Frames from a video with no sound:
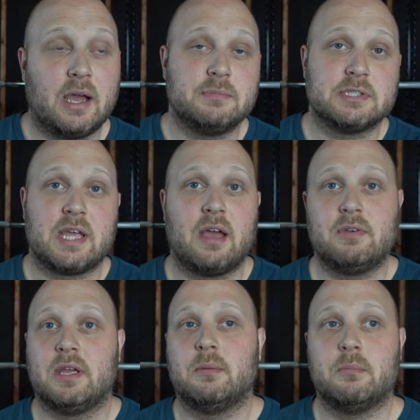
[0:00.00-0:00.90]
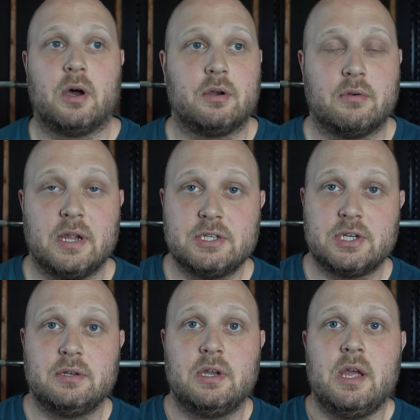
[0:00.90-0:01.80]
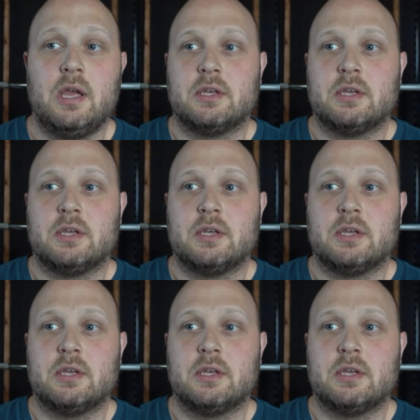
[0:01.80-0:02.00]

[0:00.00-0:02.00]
I'm just having it in moderation.